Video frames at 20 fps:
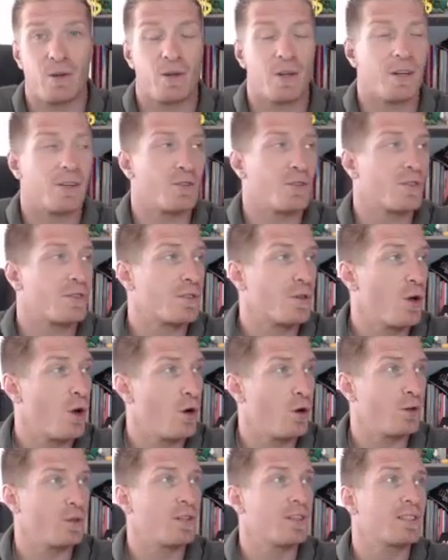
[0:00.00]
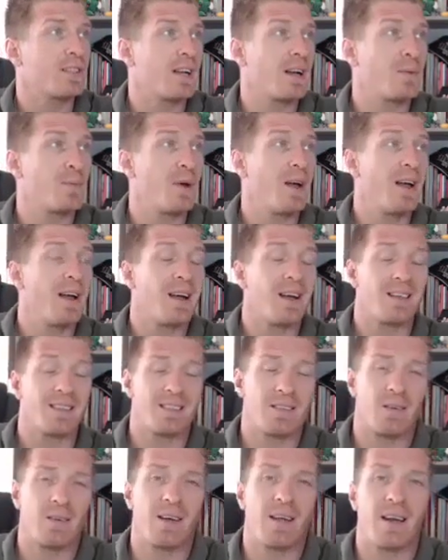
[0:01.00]
you can just hook this up and
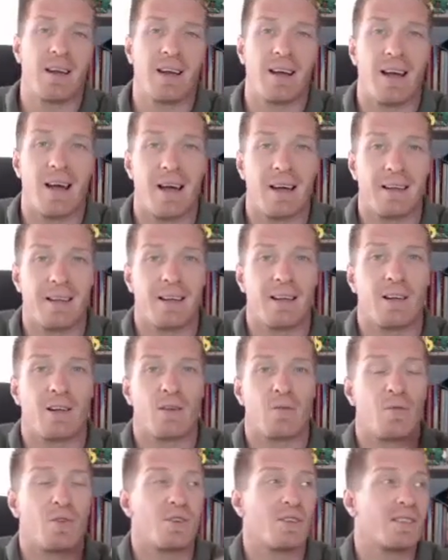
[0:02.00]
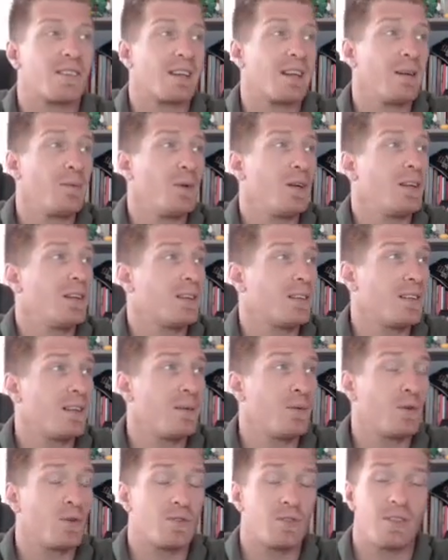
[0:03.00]
start getting high ticket commissions
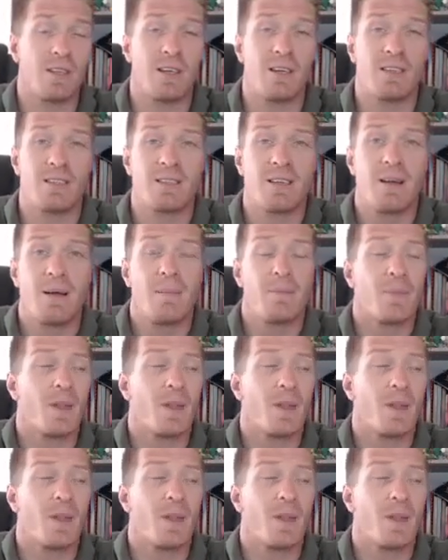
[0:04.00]
immediately because these